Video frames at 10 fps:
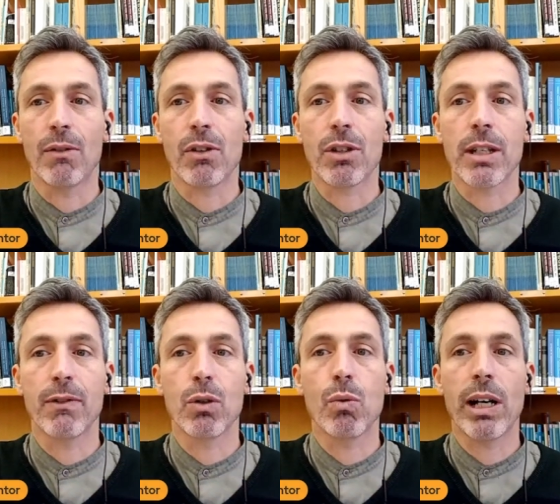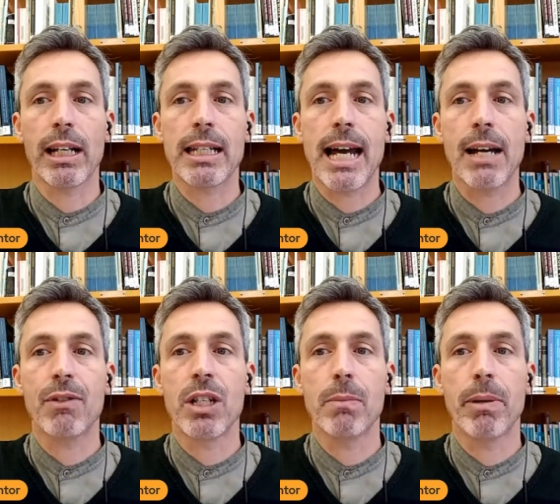Of course, if you want to
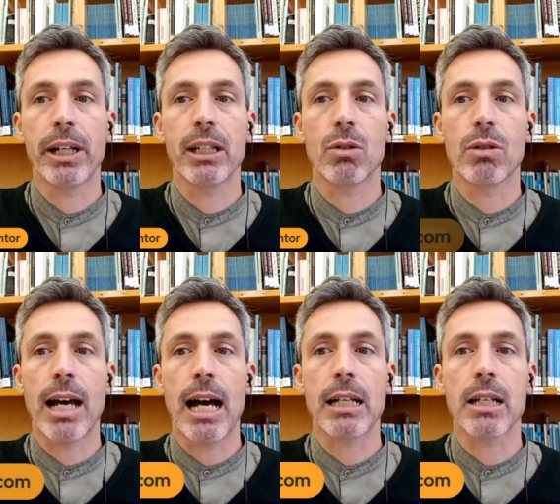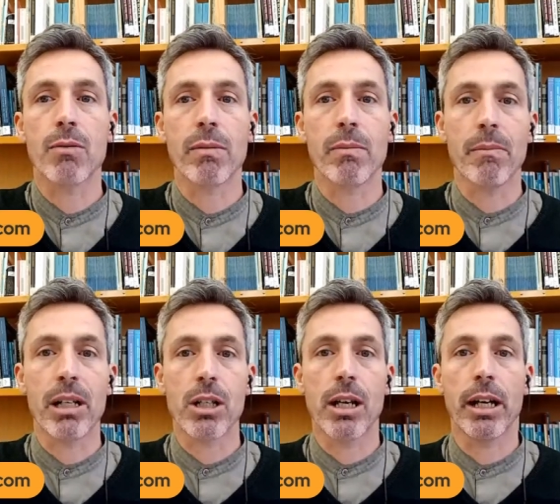dive deeper into that,
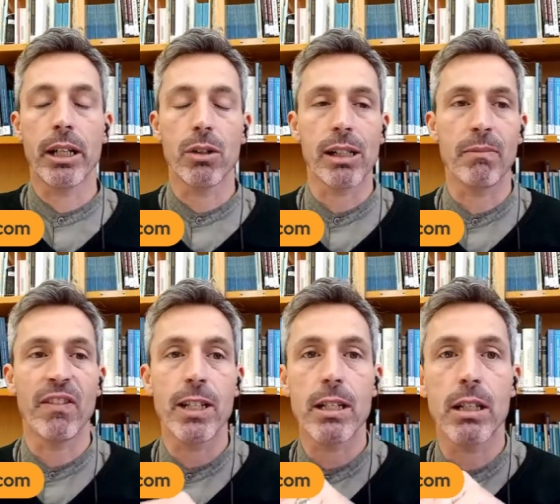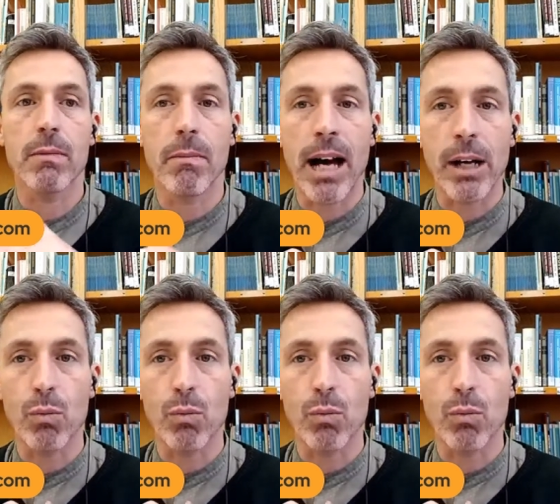remember uh, you can visit my